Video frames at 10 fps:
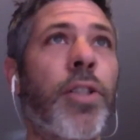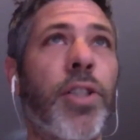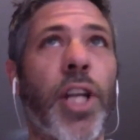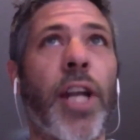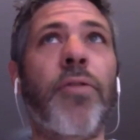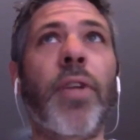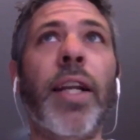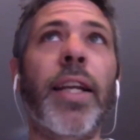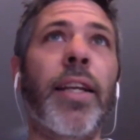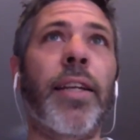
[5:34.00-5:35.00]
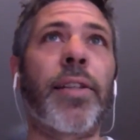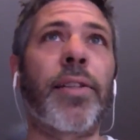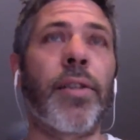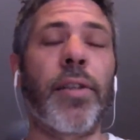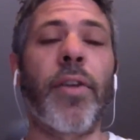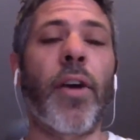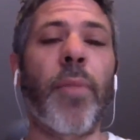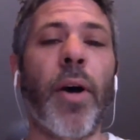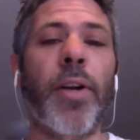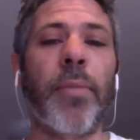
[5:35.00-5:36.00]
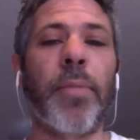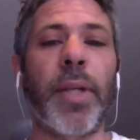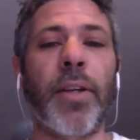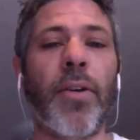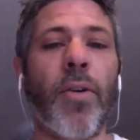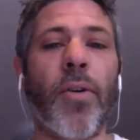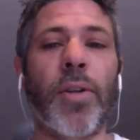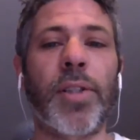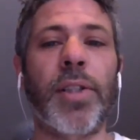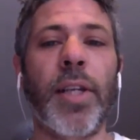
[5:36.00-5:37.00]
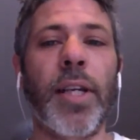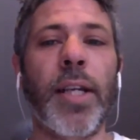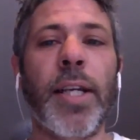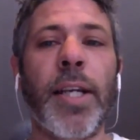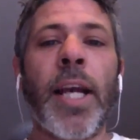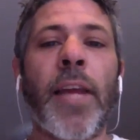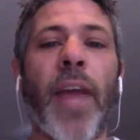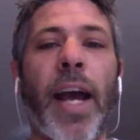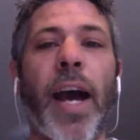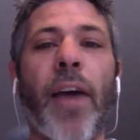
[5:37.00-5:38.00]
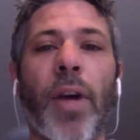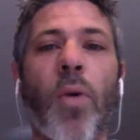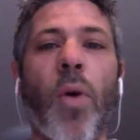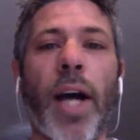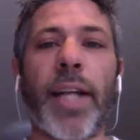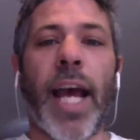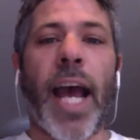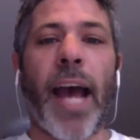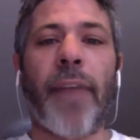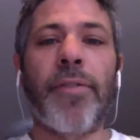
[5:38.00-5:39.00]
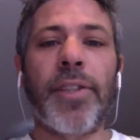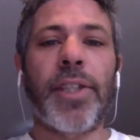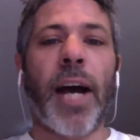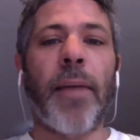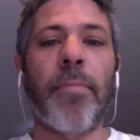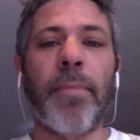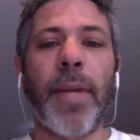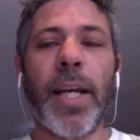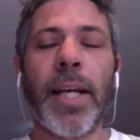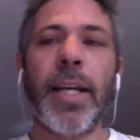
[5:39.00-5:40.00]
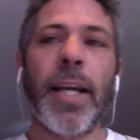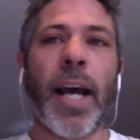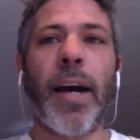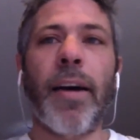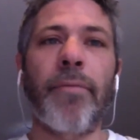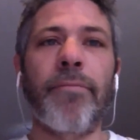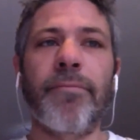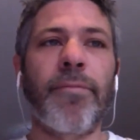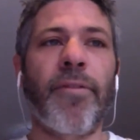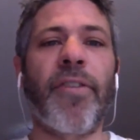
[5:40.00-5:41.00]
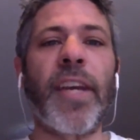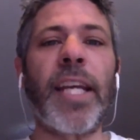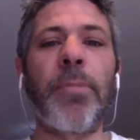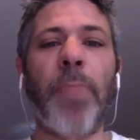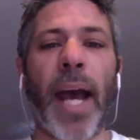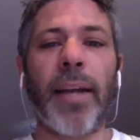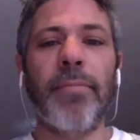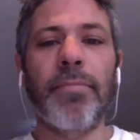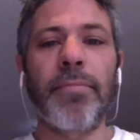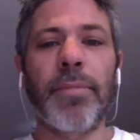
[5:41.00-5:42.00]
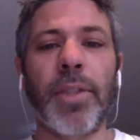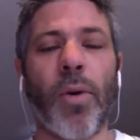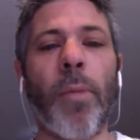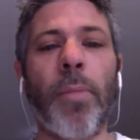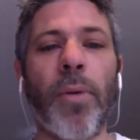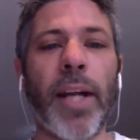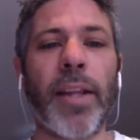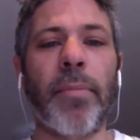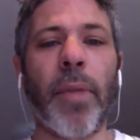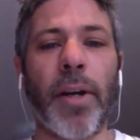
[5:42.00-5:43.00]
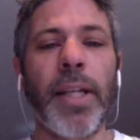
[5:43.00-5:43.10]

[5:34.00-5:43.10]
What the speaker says: generally in a servo motor, because they are required to have some feedback to operate the motor.